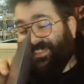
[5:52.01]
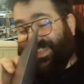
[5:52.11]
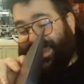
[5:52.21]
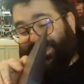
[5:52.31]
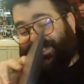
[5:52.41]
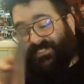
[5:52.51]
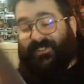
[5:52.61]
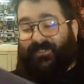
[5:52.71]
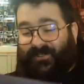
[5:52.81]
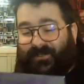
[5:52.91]
that is
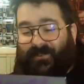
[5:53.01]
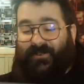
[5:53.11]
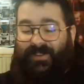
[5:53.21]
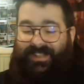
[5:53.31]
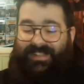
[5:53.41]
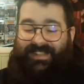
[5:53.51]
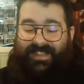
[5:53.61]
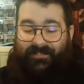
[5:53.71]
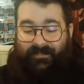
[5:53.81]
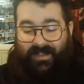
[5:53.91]
so cool.
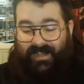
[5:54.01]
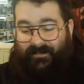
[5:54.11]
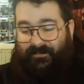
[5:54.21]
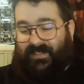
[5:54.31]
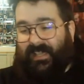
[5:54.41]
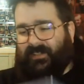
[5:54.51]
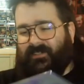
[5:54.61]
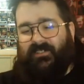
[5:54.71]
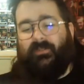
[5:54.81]
The texture to